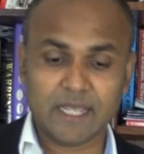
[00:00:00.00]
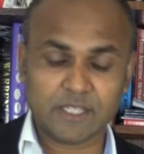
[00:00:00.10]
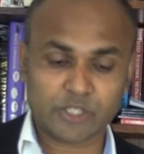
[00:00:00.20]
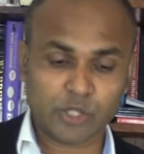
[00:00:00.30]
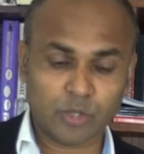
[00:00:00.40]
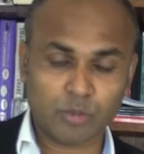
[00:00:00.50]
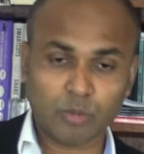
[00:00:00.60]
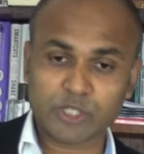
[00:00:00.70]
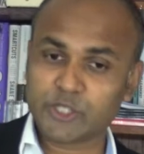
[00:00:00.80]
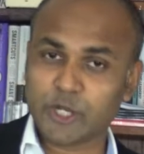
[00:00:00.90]
So
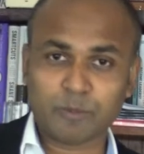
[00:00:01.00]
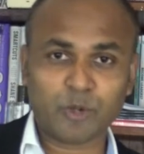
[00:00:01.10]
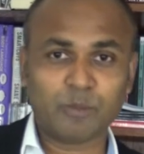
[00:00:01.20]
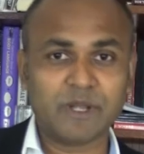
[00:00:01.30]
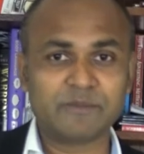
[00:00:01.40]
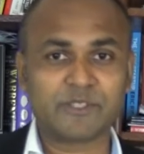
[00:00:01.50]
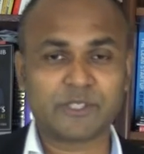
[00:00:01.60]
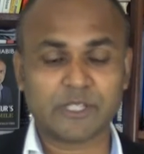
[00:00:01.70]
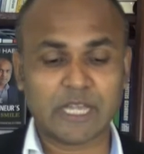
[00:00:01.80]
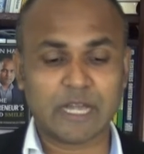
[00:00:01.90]
what sort of
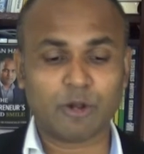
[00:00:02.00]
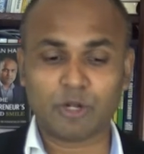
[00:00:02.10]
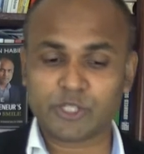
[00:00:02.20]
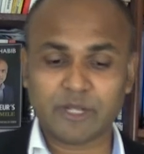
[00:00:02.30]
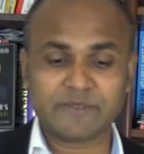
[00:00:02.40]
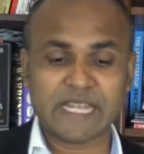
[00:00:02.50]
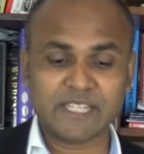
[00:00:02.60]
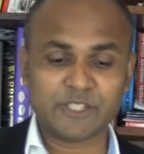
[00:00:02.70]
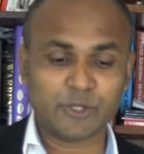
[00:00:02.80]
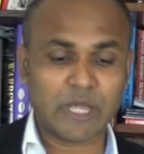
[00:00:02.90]
problems or what sort of
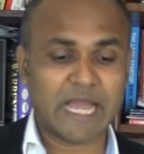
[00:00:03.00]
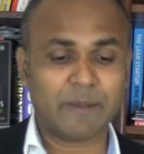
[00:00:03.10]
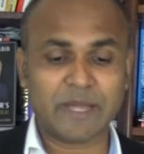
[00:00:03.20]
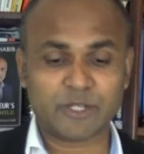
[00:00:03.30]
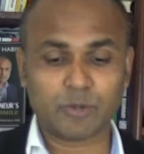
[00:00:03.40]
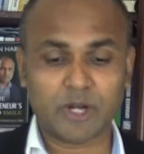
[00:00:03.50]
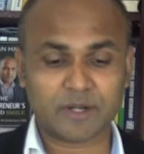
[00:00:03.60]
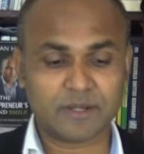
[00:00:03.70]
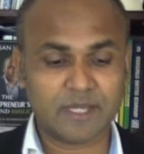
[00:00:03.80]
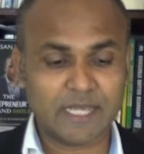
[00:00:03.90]
challenge do you have at work?